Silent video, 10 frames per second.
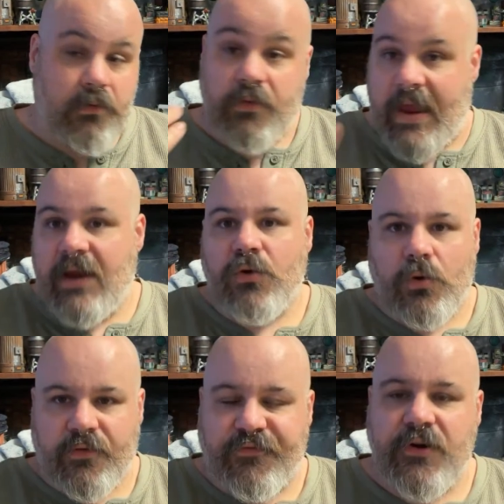
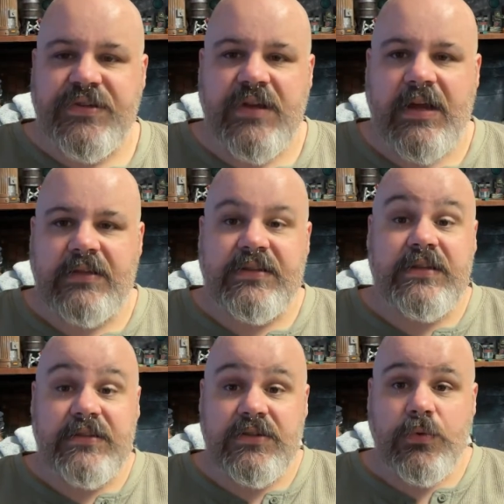the first night
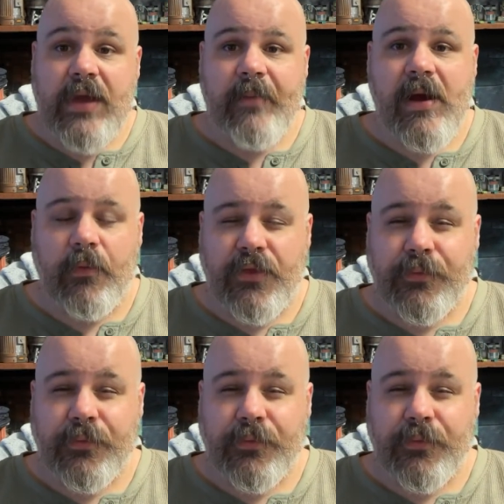Season 2 came out with the